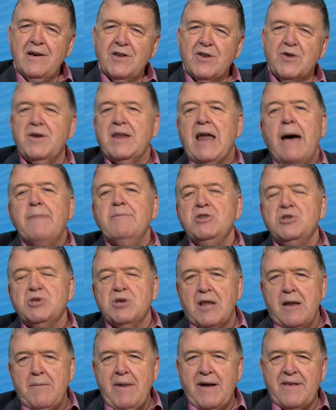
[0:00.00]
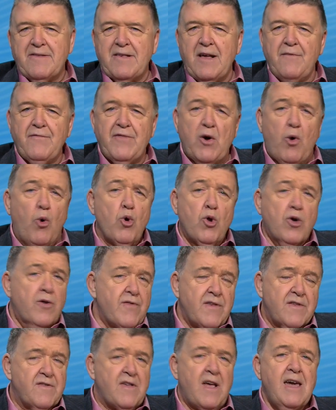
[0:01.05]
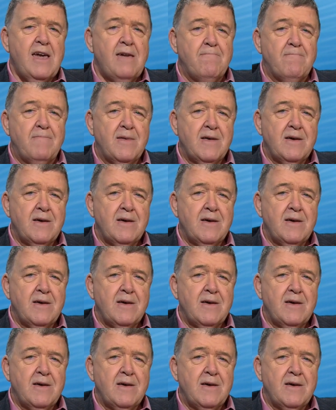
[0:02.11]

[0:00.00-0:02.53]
To an amateur like myself, they all look the same.